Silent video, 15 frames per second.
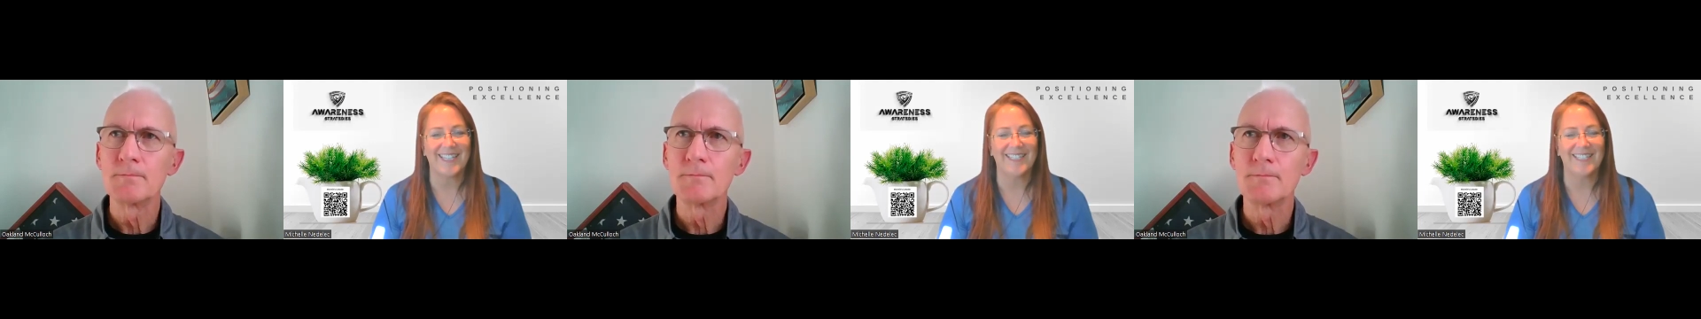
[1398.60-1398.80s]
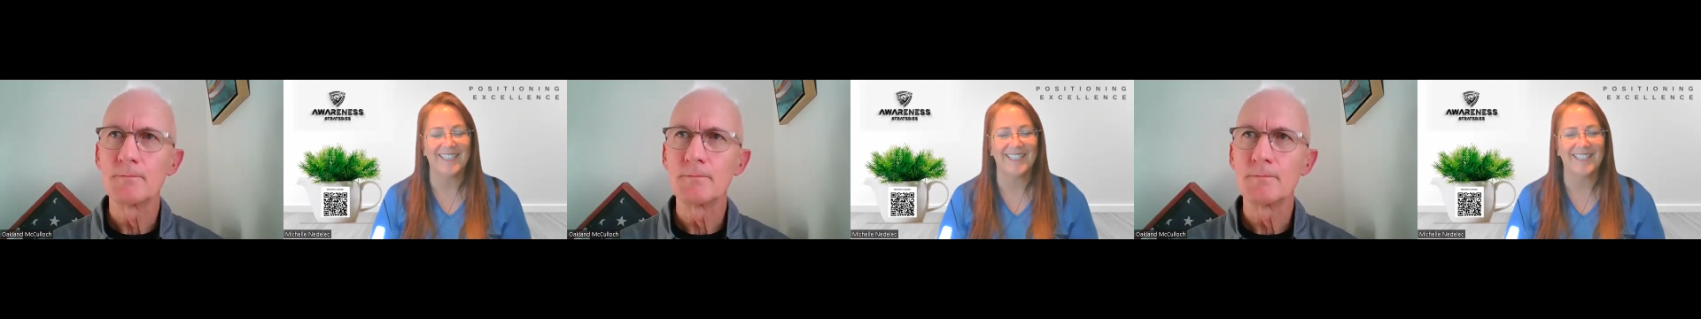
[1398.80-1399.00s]

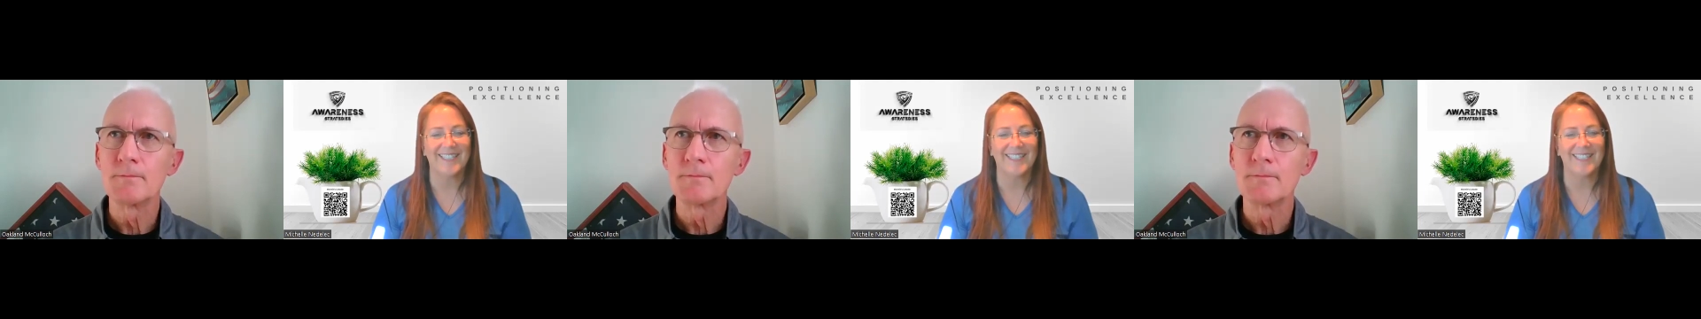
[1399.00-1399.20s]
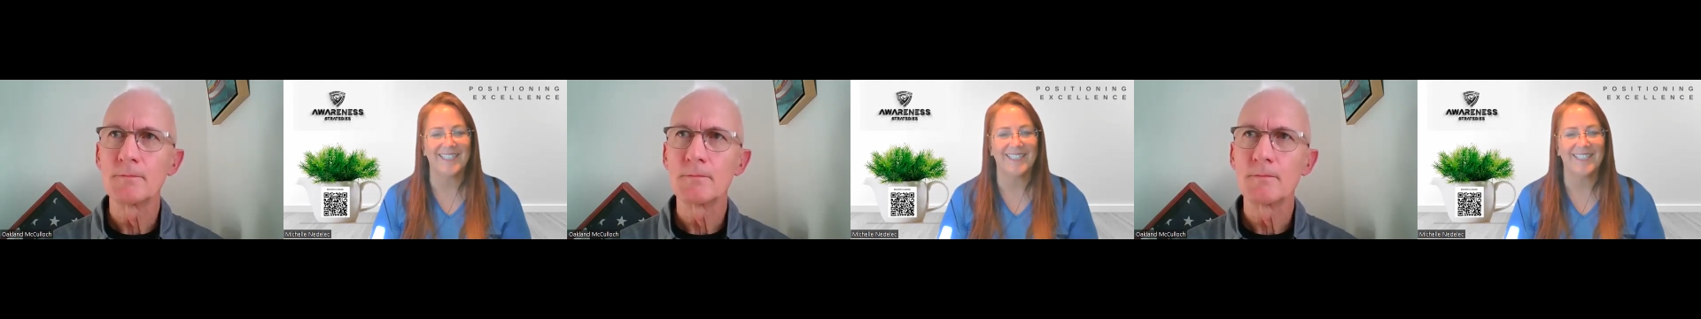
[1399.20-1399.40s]

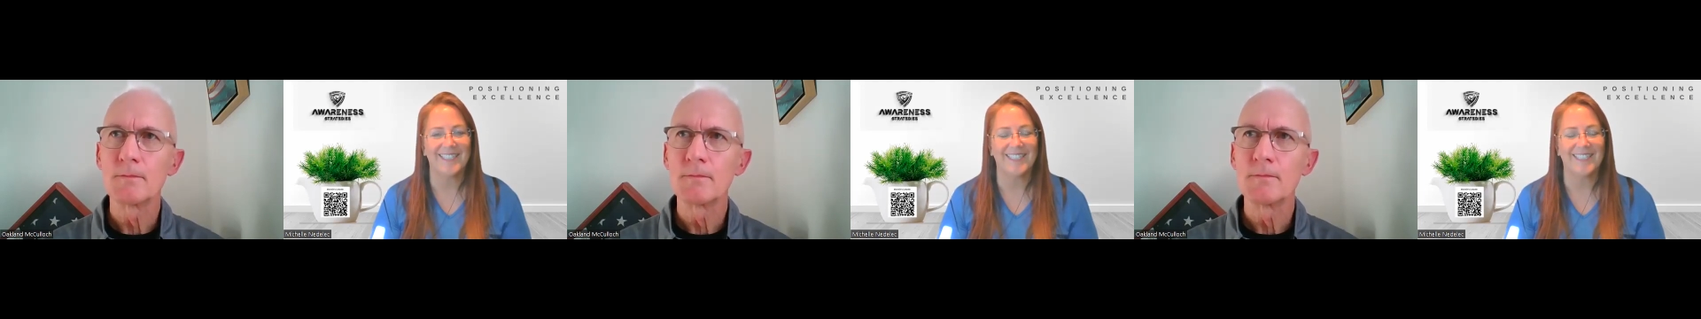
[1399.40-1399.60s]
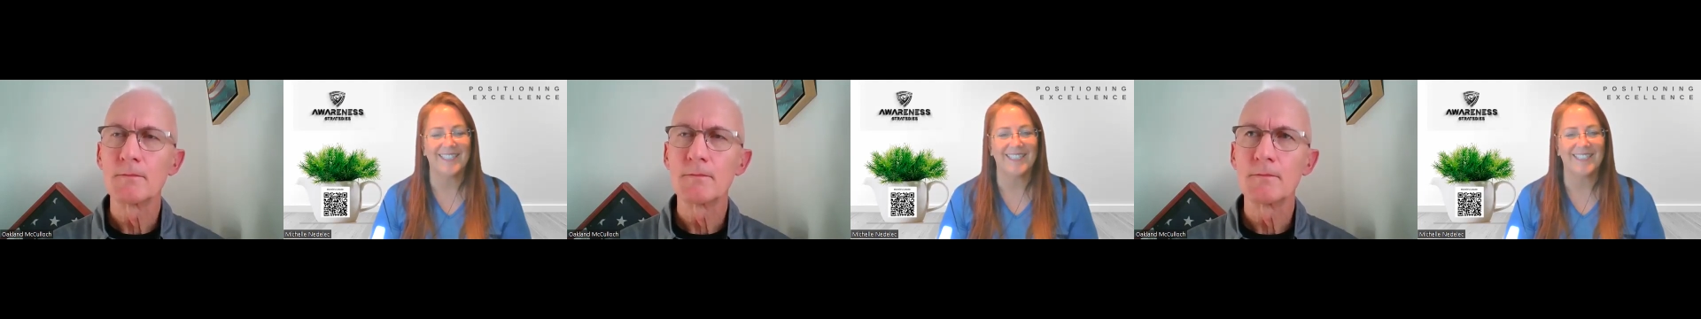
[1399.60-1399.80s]

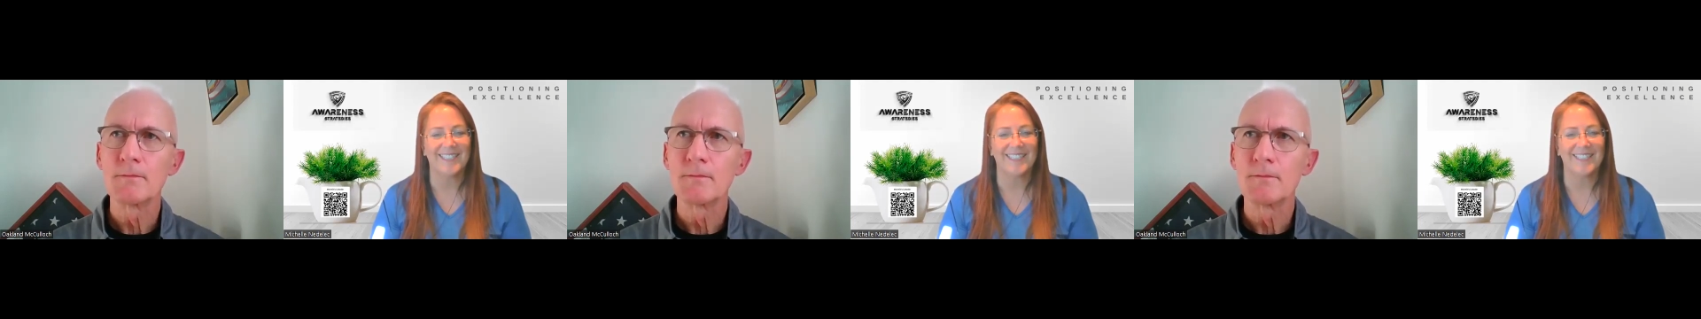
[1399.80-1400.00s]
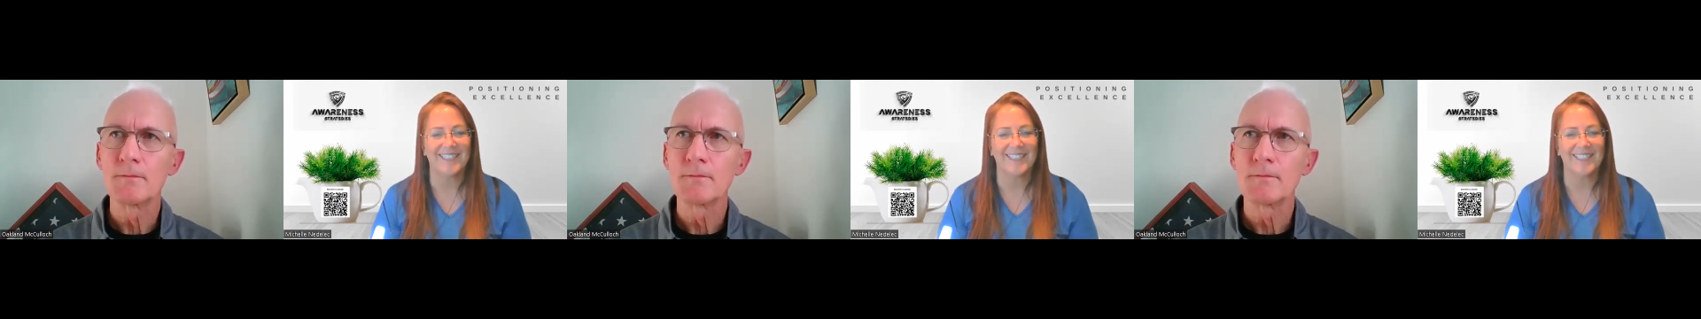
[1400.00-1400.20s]

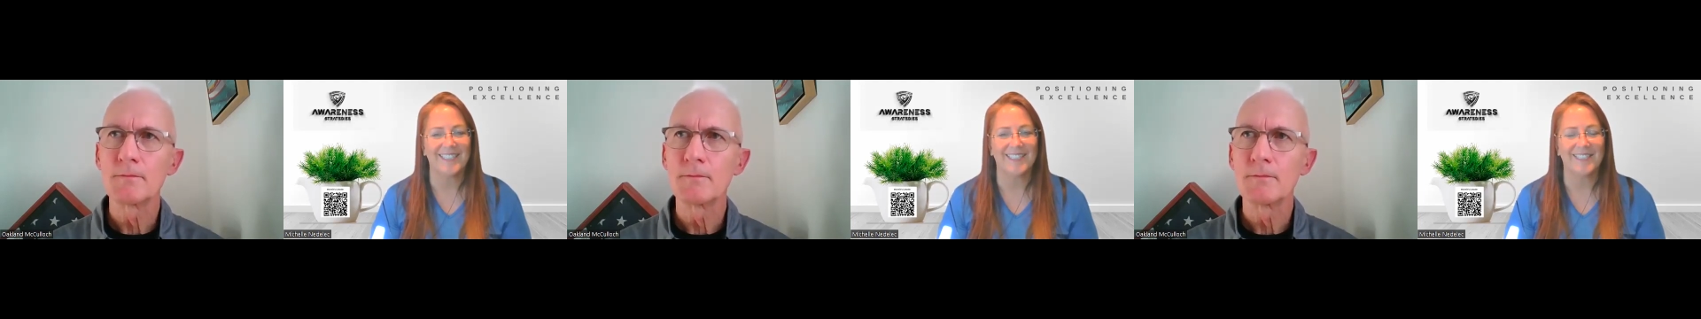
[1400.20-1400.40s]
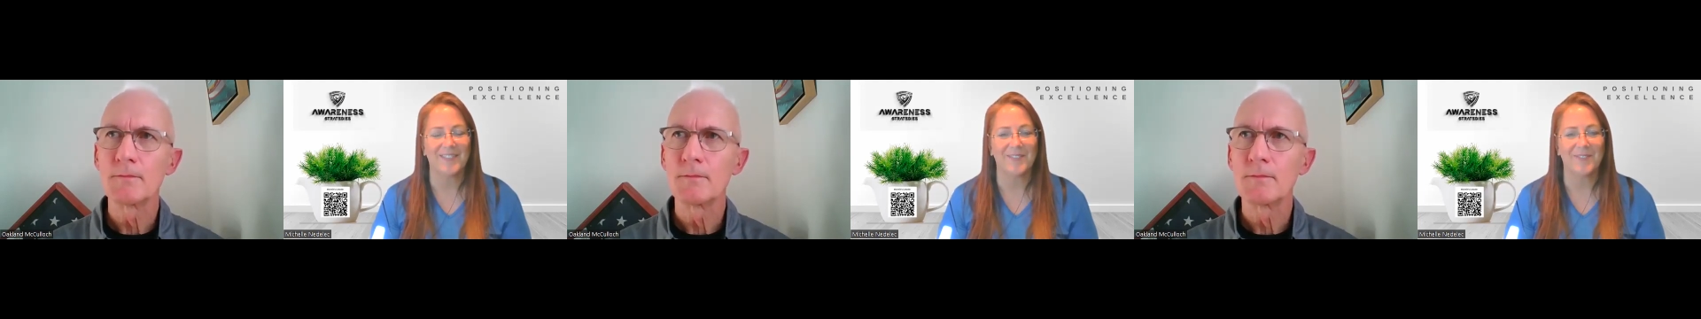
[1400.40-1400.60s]

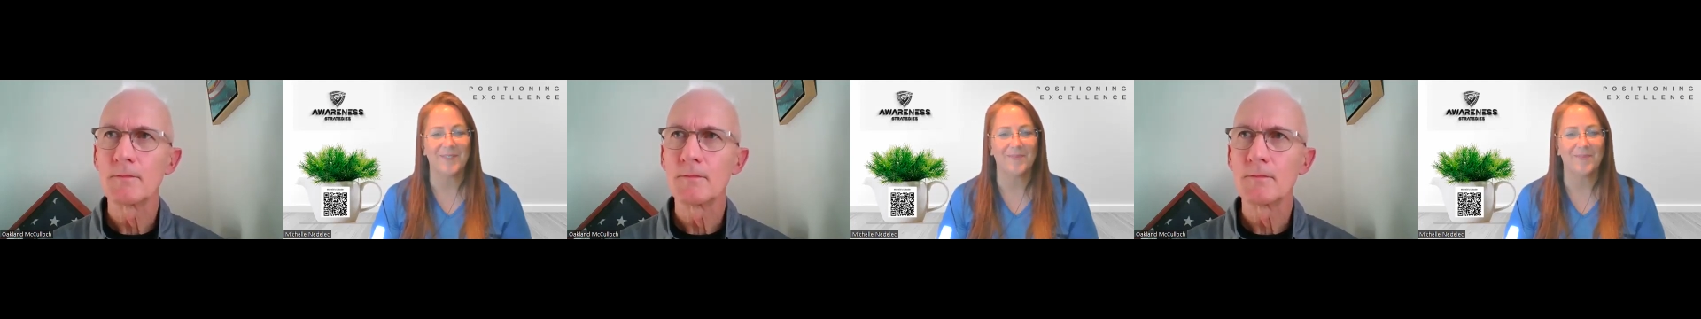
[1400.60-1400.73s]
No one is speaking in this clip.